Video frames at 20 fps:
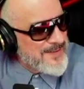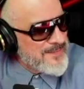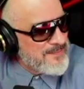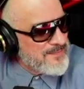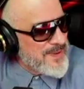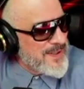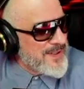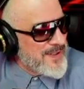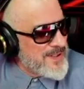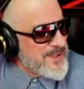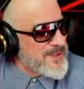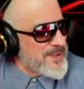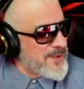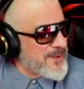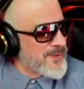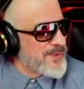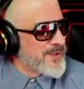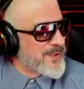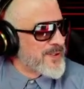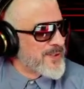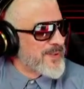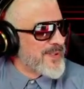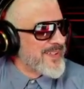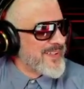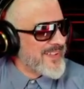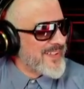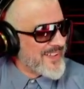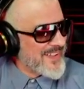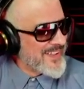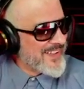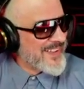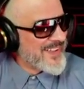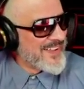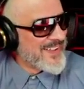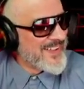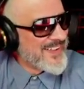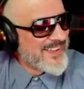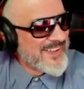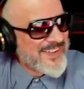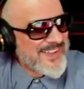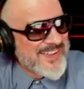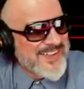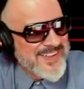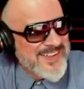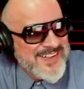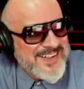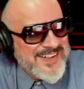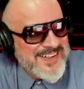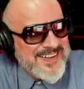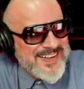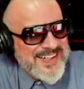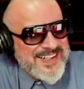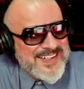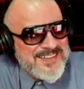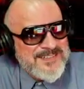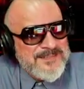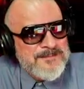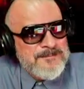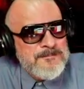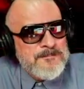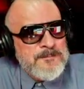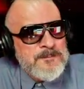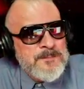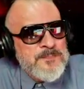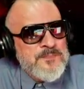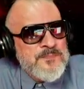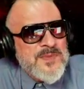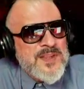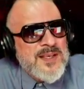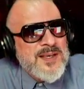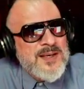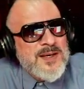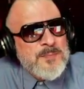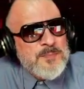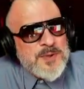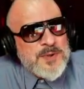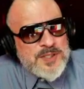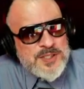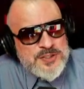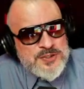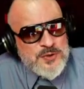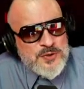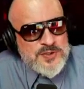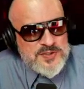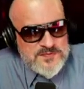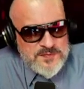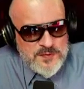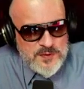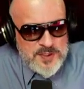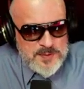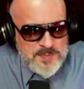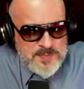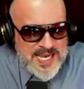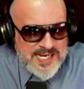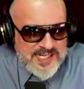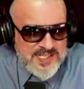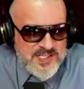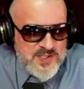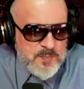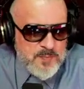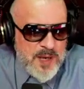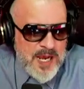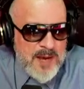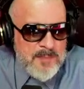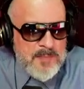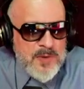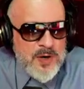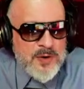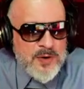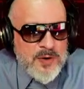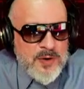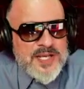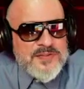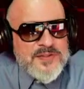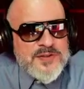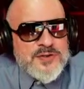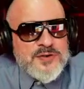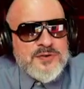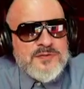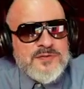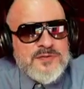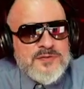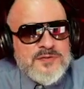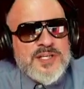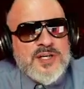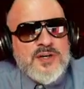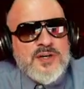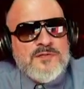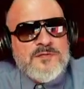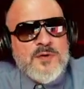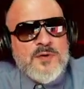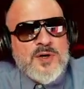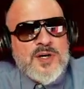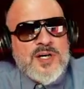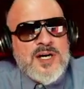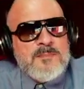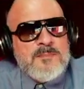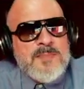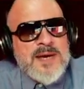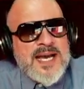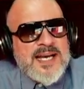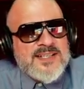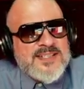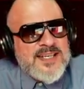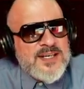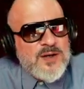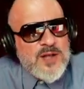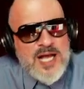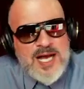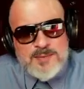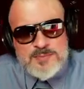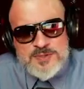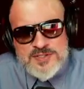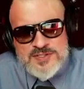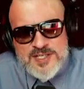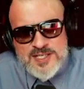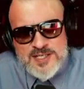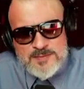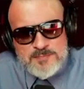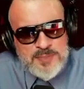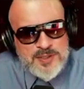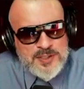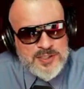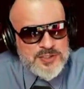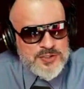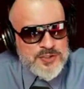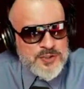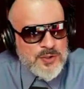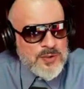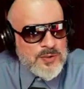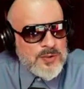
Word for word: Billy Joel doing? All right. Billy Joel is fully back in his pop mode in the new video for a comeback single. I'm just kidding, Billy Joel.